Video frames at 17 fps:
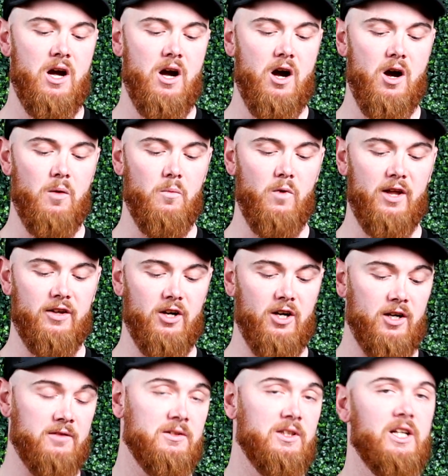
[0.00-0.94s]
Um,
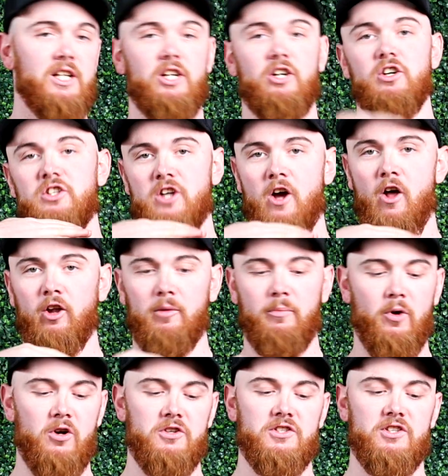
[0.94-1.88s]
whether you're a taller
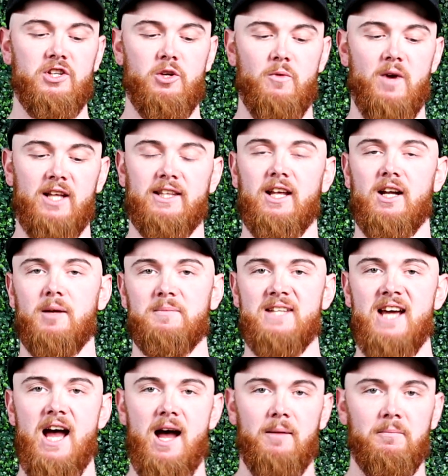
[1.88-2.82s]
person, you want that up
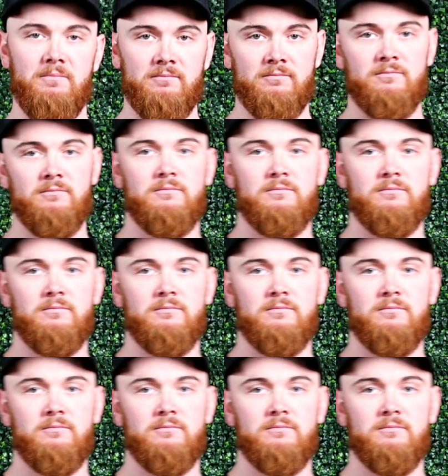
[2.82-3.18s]
top,